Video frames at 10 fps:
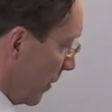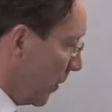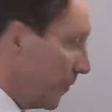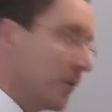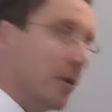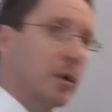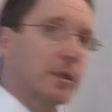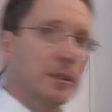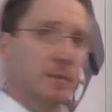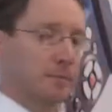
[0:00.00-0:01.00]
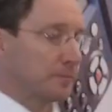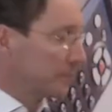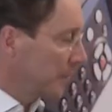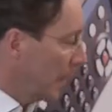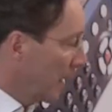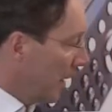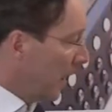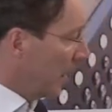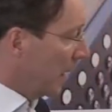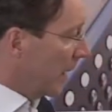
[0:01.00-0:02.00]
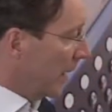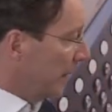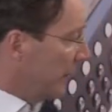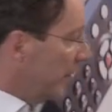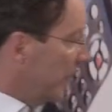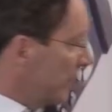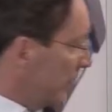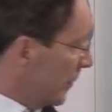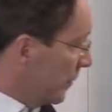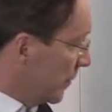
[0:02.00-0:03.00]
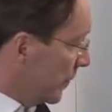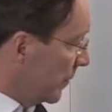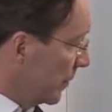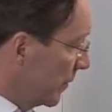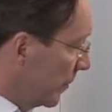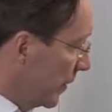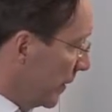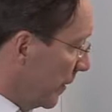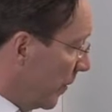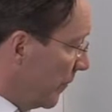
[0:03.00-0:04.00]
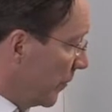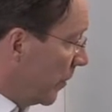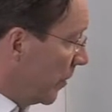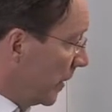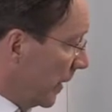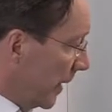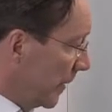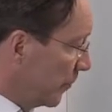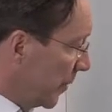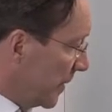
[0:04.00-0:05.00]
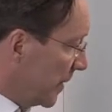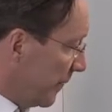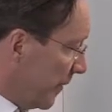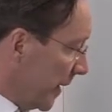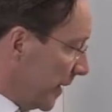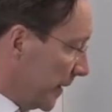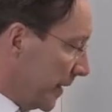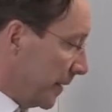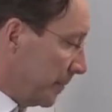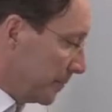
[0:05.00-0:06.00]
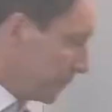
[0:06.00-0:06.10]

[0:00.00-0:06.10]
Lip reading: overalls. I navigate to the overall and press the fire key,